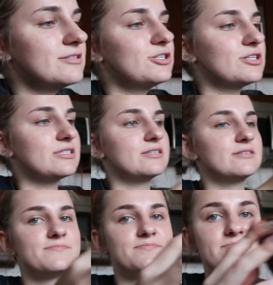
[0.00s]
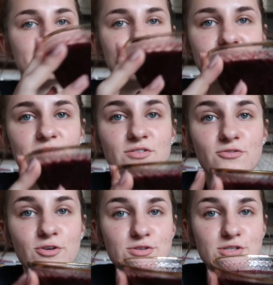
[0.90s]
just
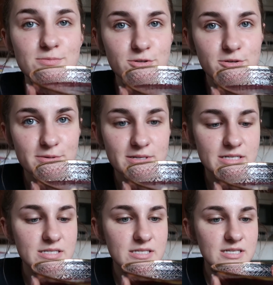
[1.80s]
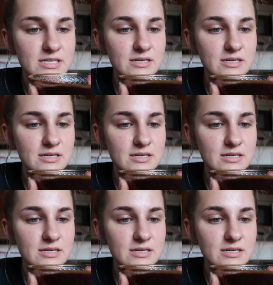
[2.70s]
frozen blueberries,